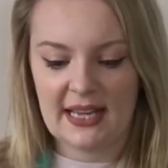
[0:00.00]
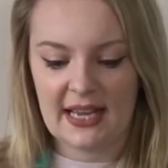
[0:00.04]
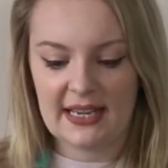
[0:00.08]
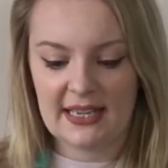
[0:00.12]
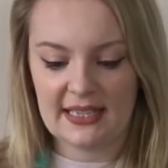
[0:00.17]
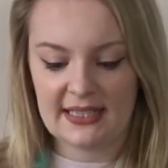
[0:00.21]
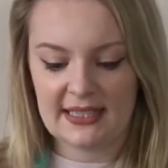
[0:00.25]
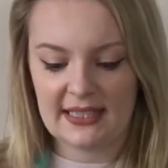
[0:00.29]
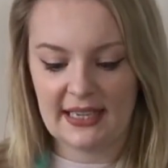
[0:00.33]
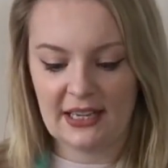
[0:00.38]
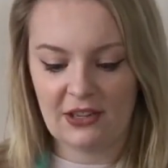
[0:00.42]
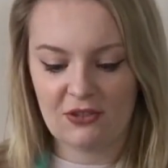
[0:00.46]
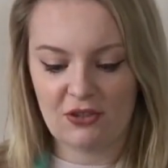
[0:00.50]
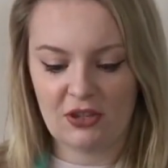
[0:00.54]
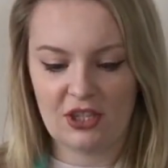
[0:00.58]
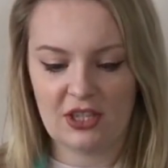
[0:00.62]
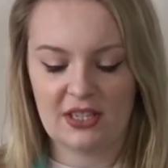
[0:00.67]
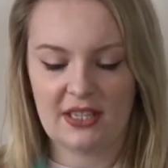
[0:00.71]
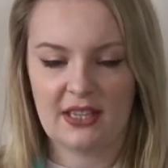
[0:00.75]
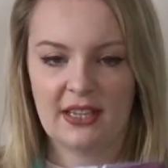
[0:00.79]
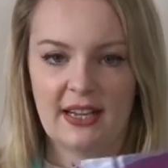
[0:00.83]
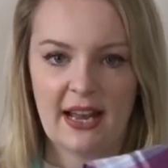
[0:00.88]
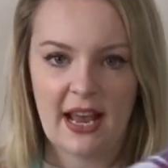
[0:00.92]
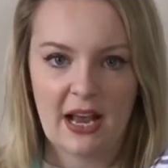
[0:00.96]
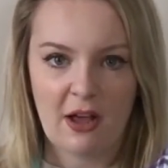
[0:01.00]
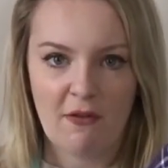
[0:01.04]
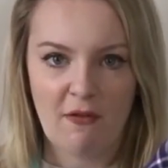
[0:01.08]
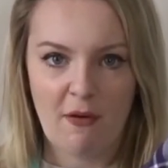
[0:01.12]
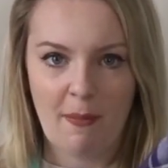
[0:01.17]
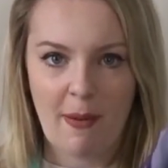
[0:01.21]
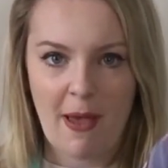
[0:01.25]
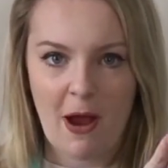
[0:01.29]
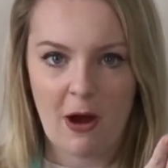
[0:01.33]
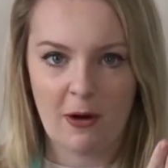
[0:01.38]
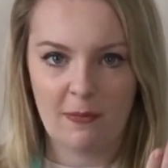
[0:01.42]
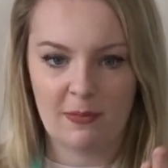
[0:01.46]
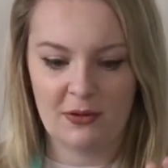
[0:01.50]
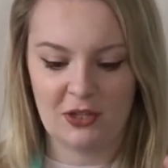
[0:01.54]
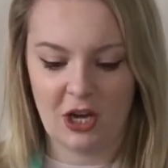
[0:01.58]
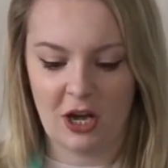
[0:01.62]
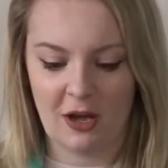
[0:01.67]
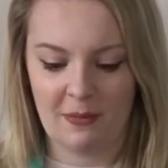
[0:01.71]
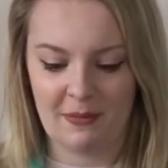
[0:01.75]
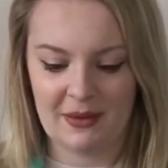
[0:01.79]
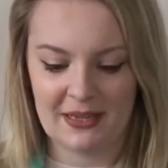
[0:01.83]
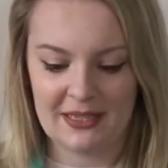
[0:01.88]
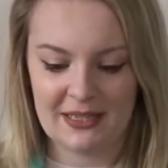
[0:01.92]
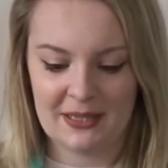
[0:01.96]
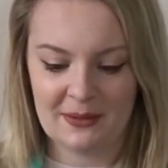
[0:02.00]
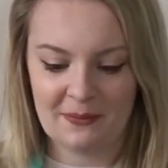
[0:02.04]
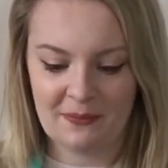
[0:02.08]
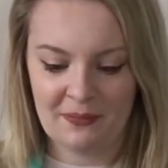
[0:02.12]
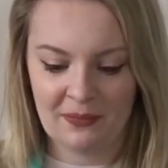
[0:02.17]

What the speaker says: And it's literally just the leg of a pair of pyjamas.